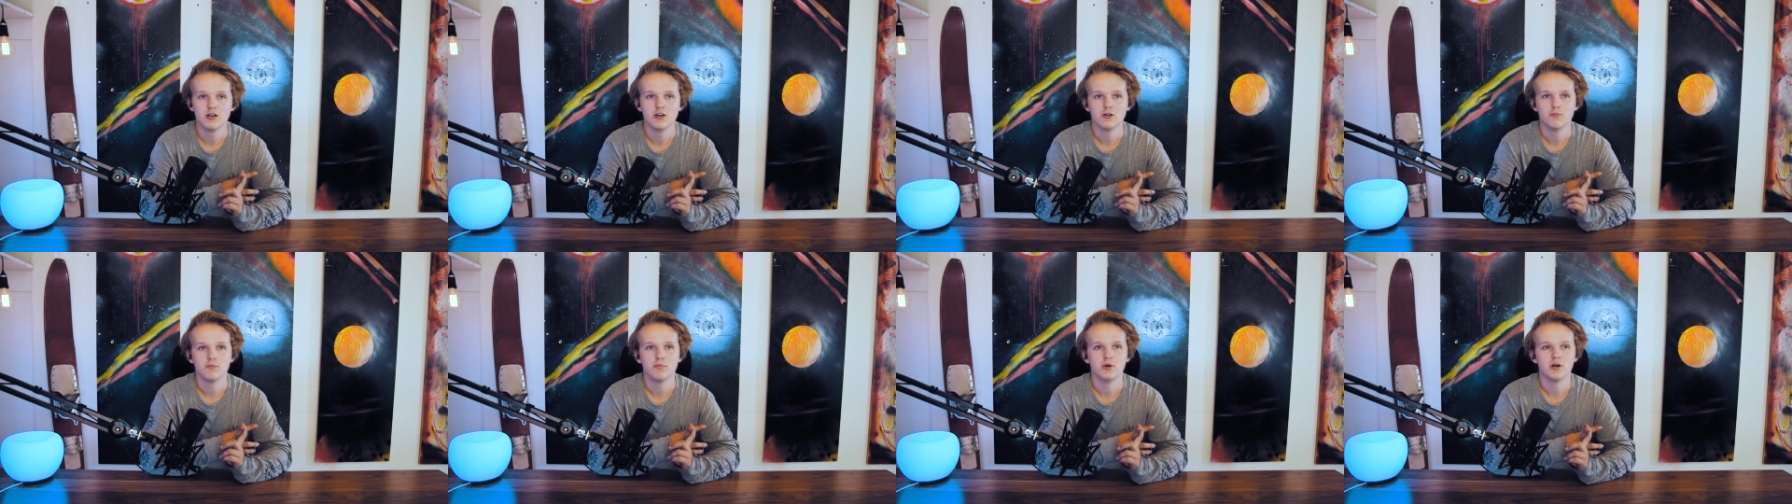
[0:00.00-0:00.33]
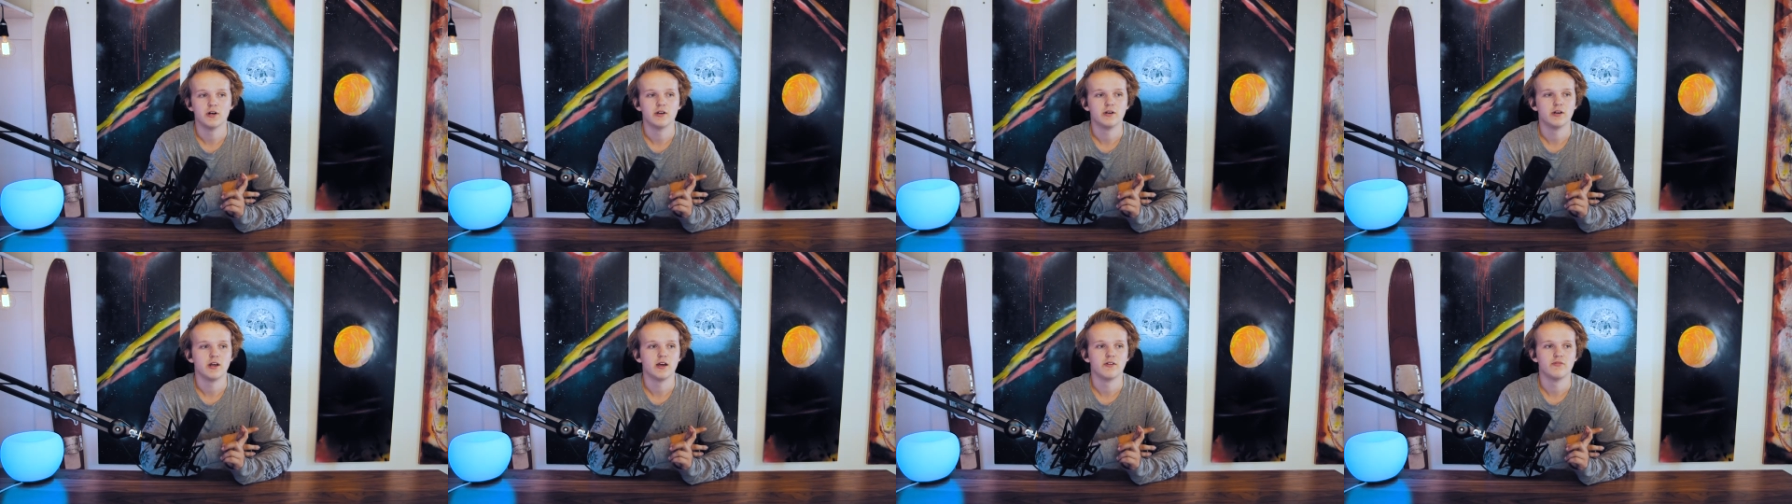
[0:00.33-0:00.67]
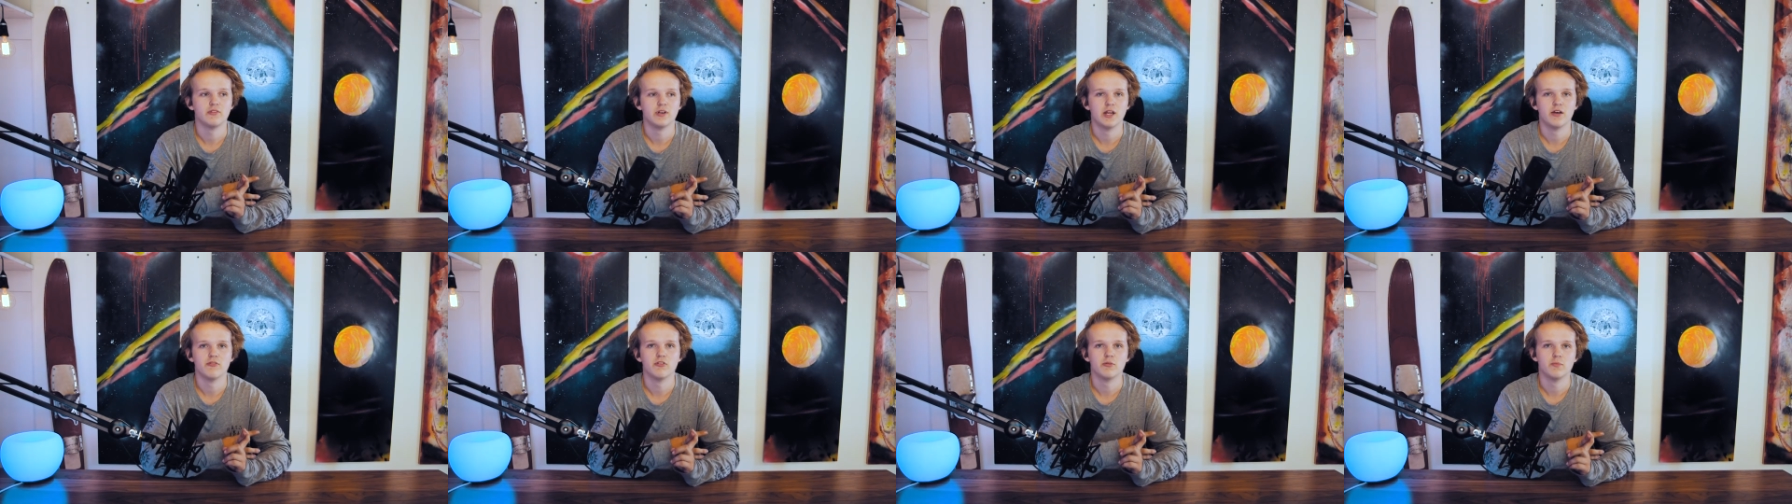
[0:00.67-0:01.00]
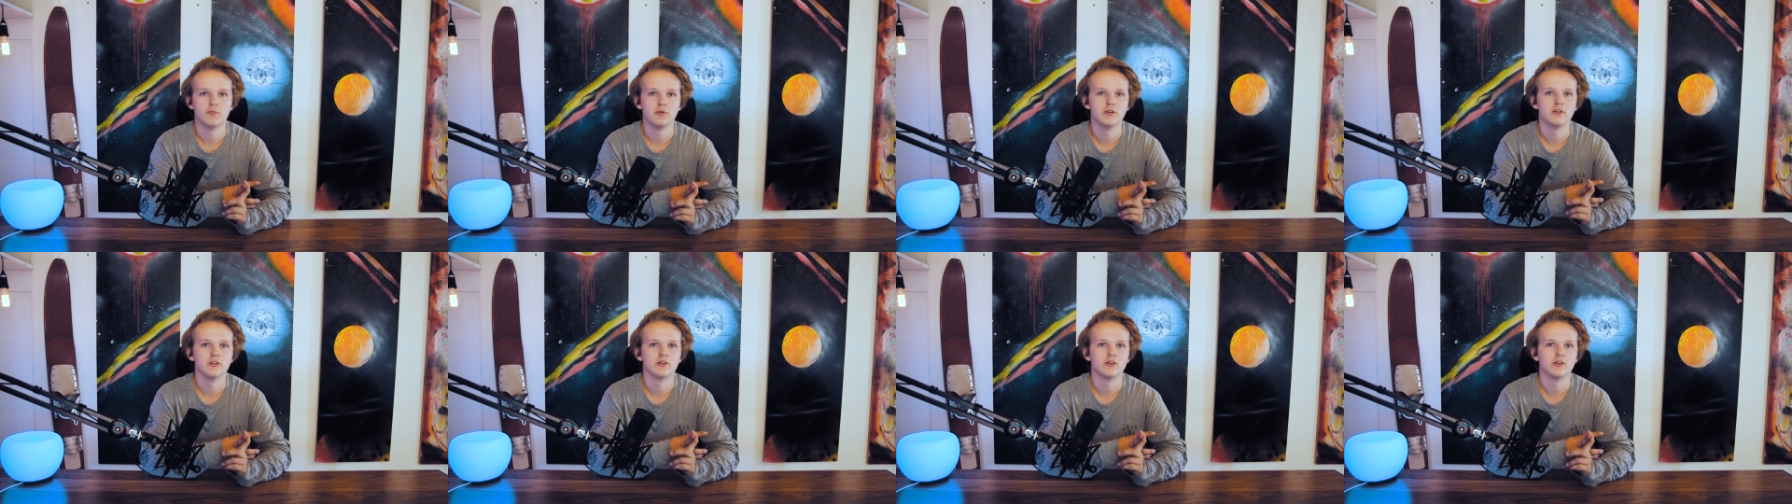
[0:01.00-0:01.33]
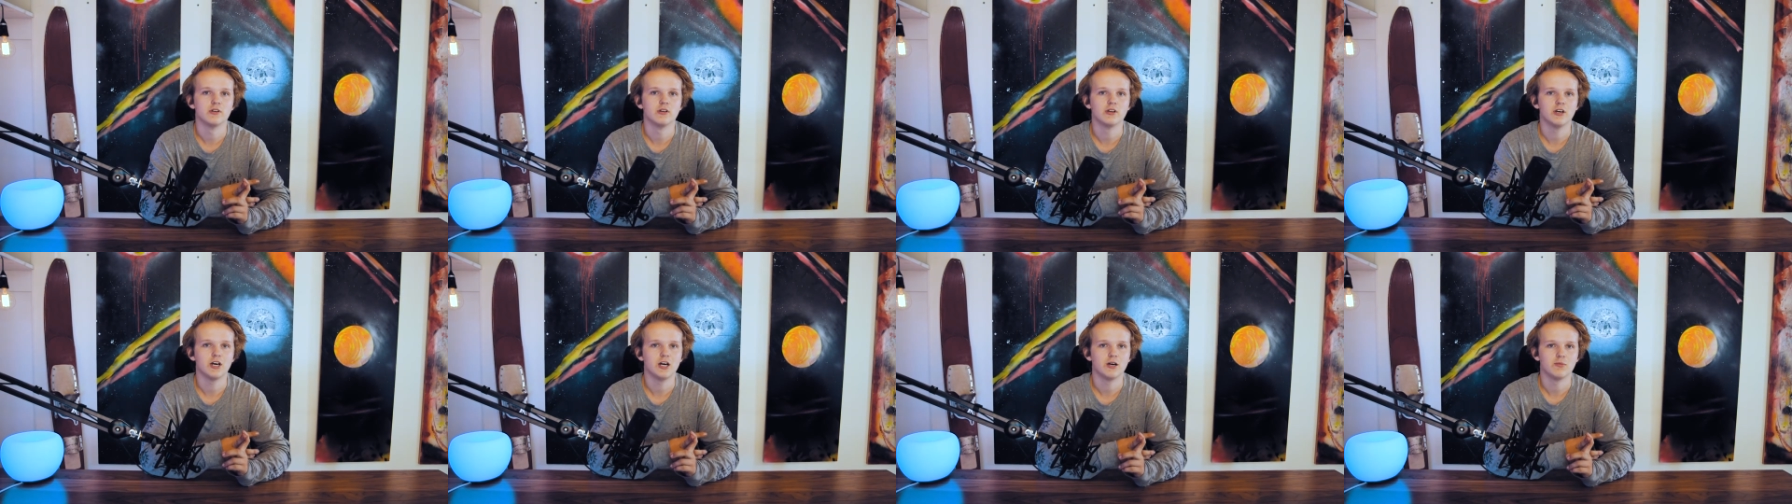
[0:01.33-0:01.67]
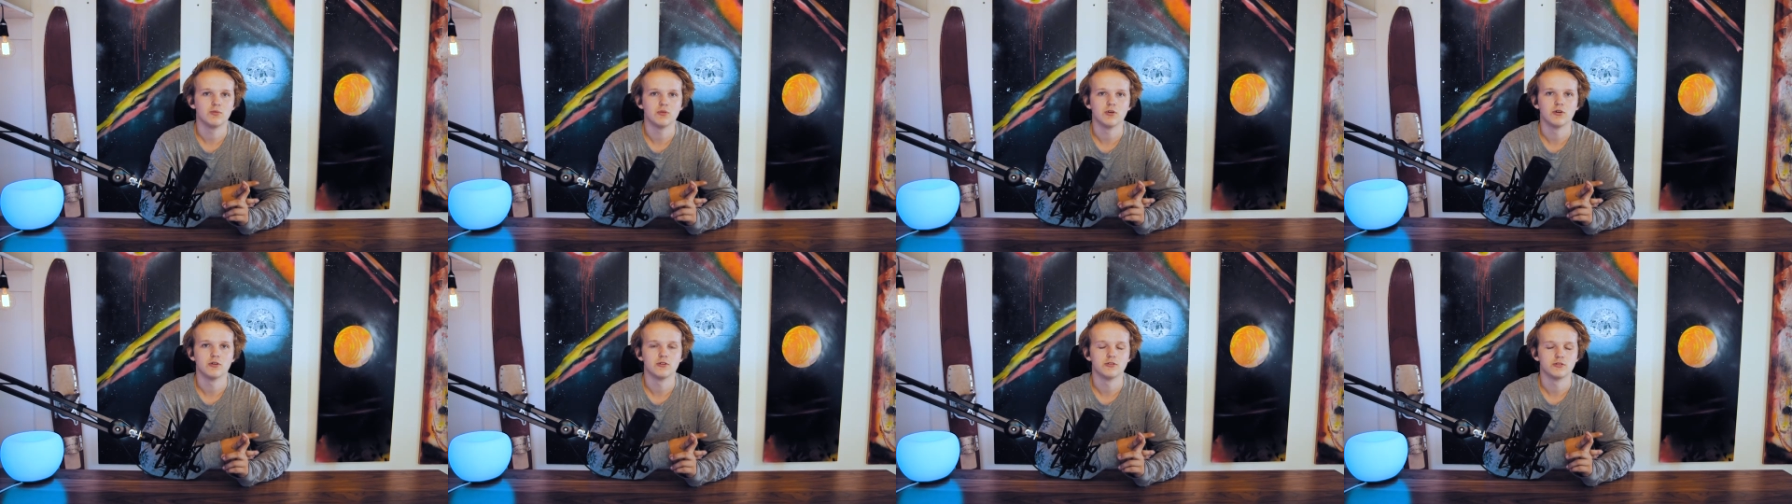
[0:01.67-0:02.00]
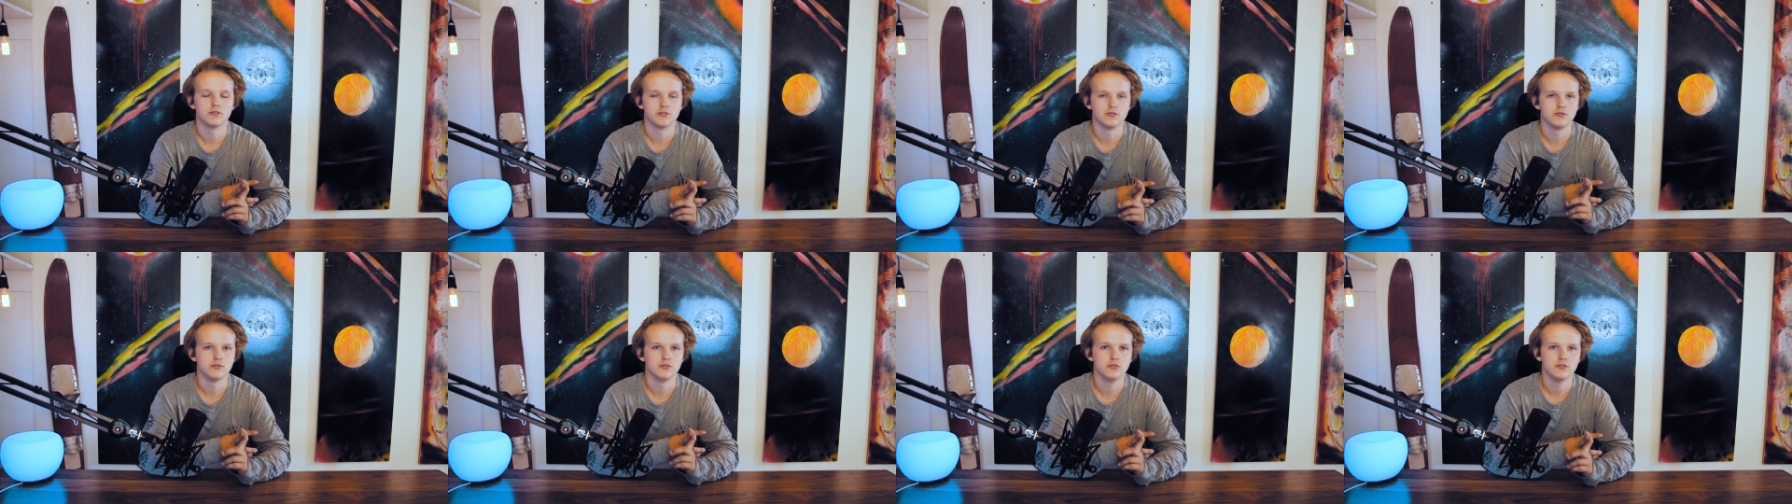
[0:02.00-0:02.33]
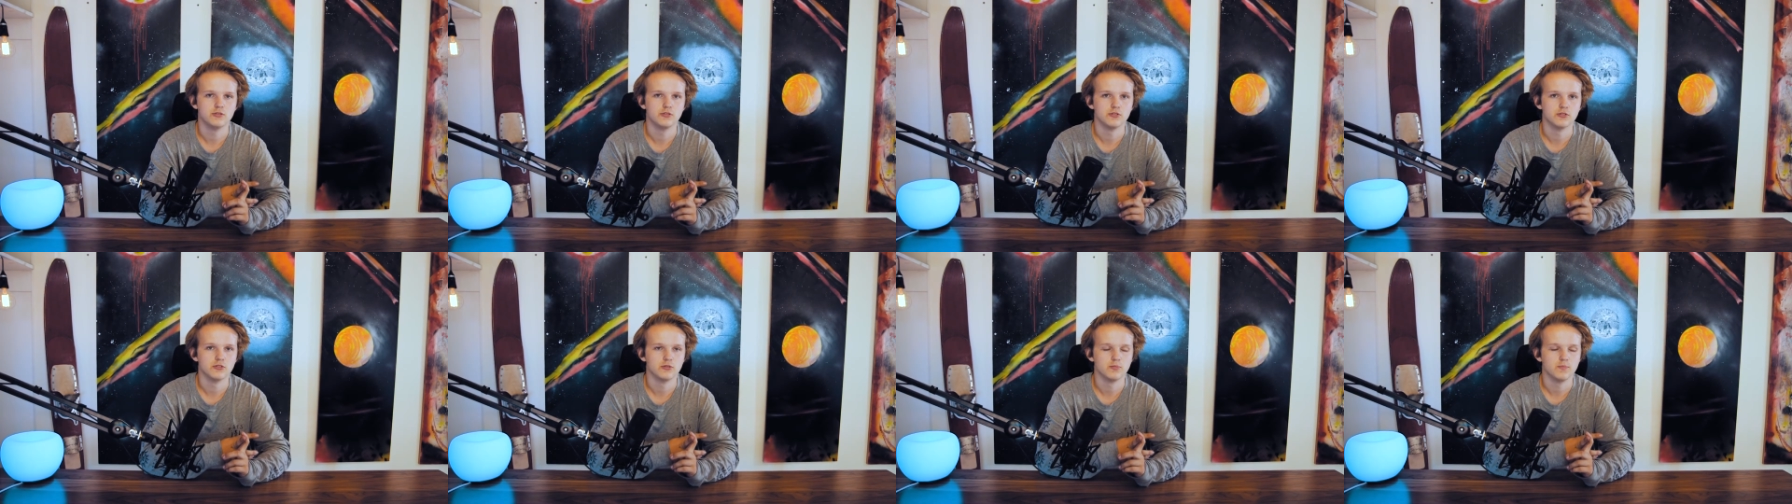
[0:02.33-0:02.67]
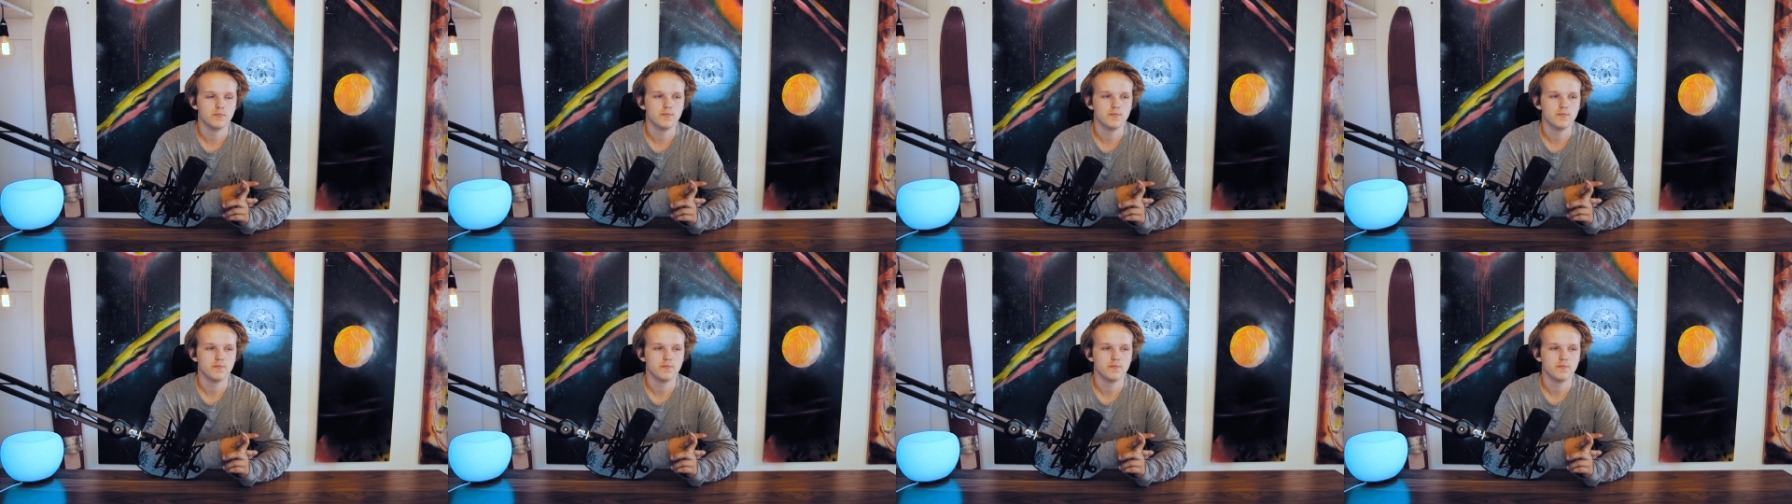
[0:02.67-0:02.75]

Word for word: but have never been uploaded to YouTube.